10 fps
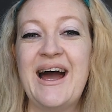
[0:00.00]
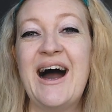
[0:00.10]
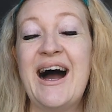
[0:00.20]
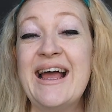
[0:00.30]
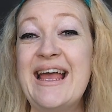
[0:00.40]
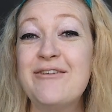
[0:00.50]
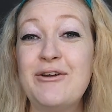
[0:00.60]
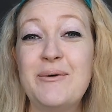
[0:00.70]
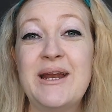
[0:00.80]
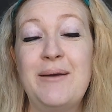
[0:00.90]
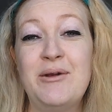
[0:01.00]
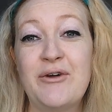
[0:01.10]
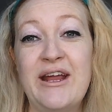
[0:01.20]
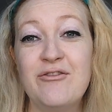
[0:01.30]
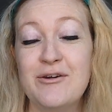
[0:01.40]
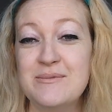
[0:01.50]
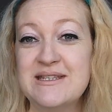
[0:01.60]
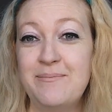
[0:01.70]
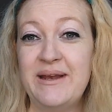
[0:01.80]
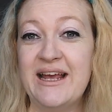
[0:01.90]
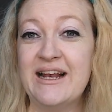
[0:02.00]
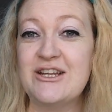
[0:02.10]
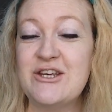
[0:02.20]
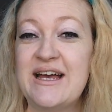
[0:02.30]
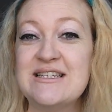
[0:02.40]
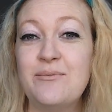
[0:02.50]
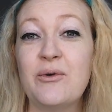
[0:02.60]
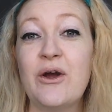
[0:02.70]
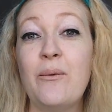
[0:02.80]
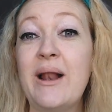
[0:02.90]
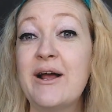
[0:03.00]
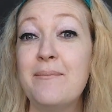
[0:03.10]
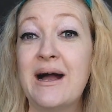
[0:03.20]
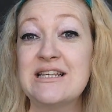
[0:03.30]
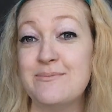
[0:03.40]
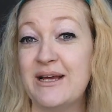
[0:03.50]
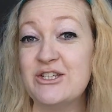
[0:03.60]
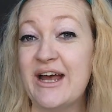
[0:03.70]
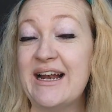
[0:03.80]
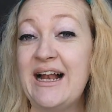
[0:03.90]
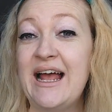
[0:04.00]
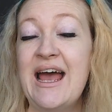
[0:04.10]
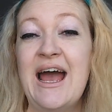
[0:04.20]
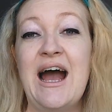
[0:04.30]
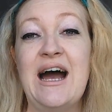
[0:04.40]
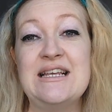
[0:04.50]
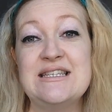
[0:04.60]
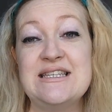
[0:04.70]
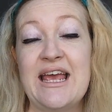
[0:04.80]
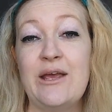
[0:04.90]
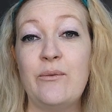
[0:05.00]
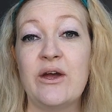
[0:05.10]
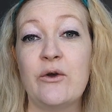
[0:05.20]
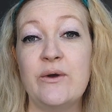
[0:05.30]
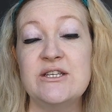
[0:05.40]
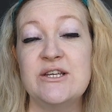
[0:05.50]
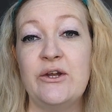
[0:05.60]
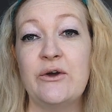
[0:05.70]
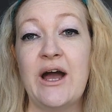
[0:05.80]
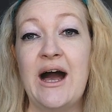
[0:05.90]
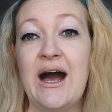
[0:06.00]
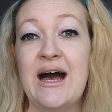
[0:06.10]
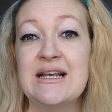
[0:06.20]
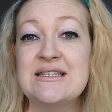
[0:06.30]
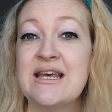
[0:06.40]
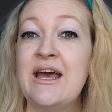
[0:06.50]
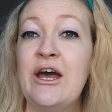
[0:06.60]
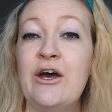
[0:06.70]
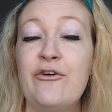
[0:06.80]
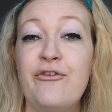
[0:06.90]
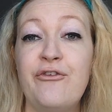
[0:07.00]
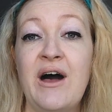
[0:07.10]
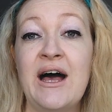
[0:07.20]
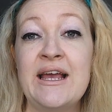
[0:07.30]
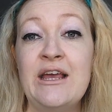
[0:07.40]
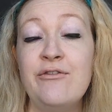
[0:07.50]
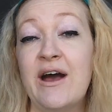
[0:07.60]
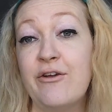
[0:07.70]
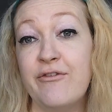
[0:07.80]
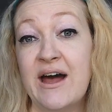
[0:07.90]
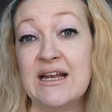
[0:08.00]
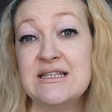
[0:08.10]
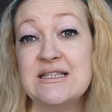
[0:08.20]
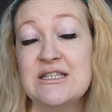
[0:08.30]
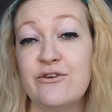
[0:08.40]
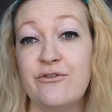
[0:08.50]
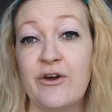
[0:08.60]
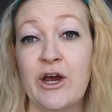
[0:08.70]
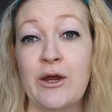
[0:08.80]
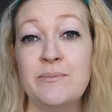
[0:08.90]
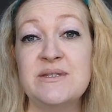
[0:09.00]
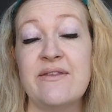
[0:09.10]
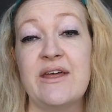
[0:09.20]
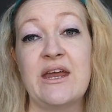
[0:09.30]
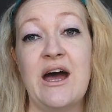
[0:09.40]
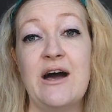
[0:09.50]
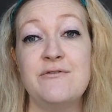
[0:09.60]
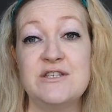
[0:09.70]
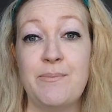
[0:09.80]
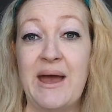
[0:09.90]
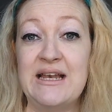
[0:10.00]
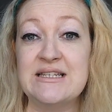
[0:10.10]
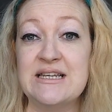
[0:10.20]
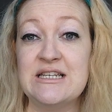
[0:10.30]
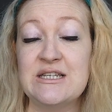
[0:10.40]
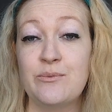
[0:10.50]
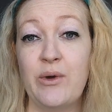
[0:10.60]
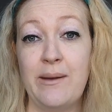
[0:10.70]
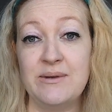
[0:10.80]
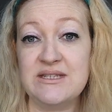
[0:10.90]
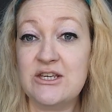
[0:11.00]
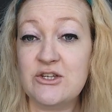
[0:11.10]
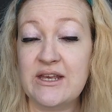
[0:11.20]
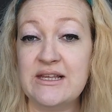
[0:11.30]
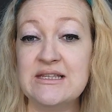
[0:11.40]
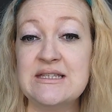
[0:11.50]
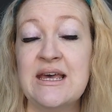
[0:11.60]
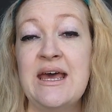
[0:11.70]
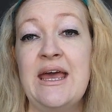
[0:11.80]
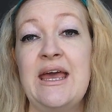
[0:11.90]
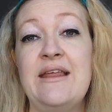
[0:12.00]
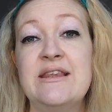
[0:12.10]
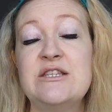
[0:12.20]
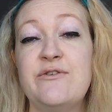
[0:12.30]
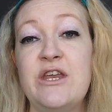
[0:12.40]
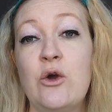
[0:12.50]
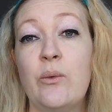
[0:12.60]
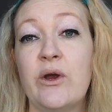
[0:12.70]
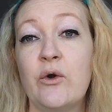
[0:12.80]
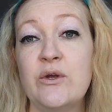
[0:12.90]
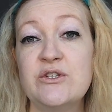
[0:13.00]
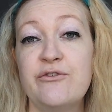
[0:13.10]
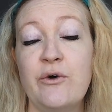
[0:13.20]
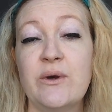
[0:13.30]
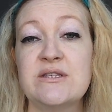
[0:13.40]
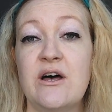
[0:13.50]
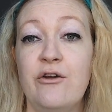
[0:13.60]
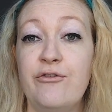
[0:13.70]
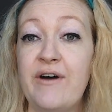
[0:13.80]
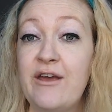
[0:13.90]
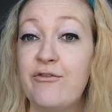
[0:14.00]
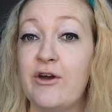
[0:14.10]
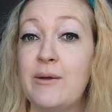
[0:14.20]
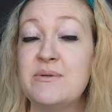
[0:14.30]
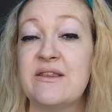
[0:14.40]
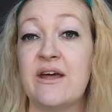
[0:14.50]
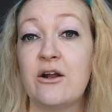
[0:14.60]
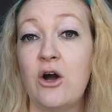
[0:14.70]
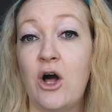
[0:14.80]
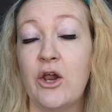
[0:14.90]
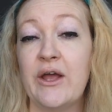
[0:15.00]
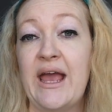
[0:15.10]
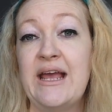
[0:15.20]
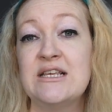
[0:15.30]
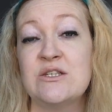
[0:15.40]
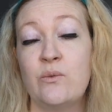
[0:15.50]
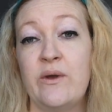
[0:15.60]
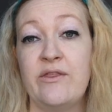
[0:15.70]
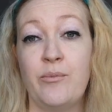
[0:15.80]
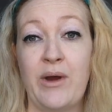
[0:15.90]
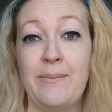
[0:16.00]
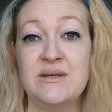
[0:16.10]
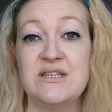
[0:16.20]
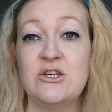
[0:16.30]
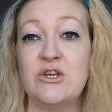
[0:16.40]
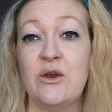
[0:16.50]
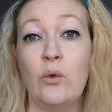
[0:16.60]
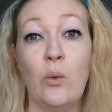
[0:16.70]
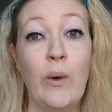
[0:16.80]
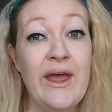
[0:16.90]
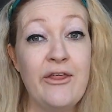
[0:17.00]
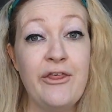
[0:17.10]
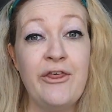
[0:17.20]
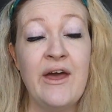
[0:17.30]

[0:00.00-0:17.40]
Hi everyone, I'm Lorraine from Simply English Edinburgh. Welcome back to my channel, and today we are going to look at 5 advanced verbs that have dependent prepositions. In this video we're going to focus on 5 verbs that collocate with the preposition with.